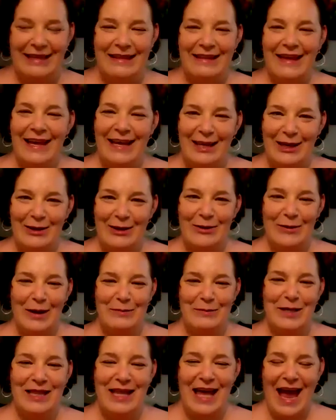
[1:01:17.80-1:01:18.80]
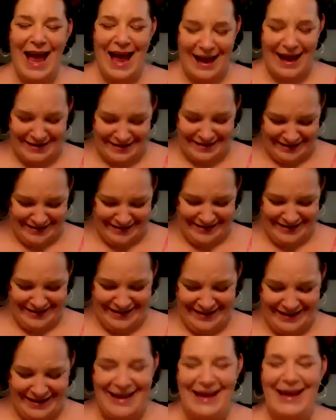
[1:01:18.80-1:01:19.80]
Thank you. I'm glad.
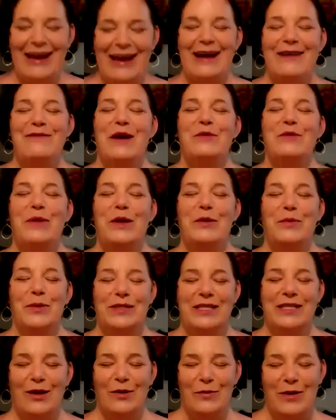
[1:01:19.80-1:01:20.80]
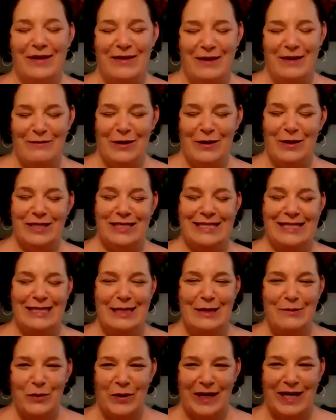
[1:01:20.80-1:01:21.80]
I've had people tell me they fall
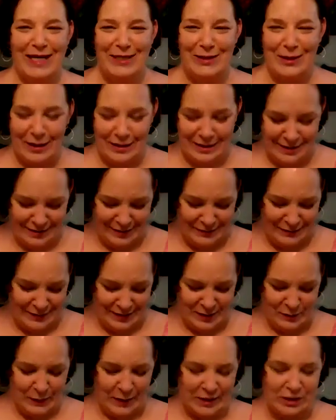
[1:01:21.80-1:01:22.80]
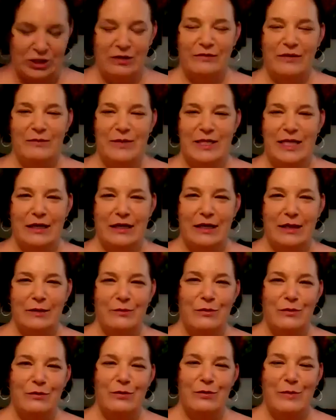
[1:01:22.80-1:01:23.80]
asleep when I talk to them, especially if I'm taking
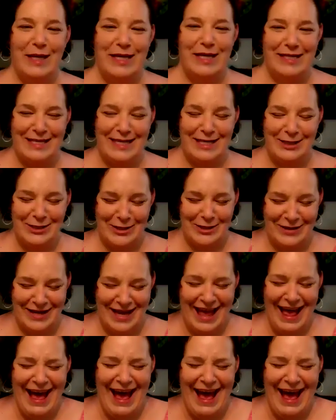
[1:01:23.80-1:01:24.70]
them through a meditation.